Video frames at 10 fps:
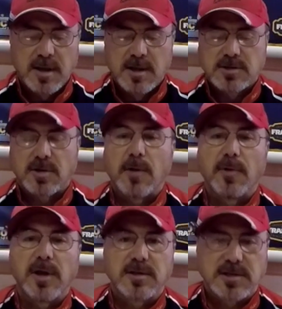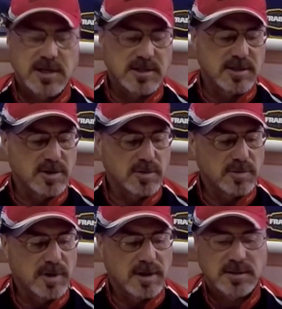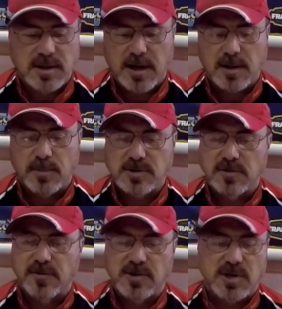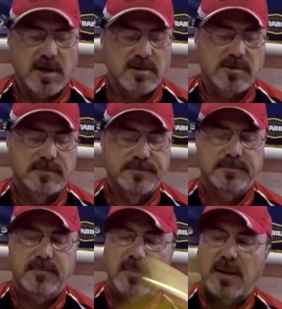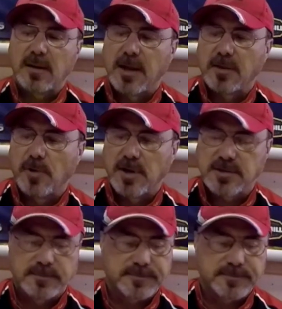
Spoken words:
So that way it's easy to document your fish catch lengthwise.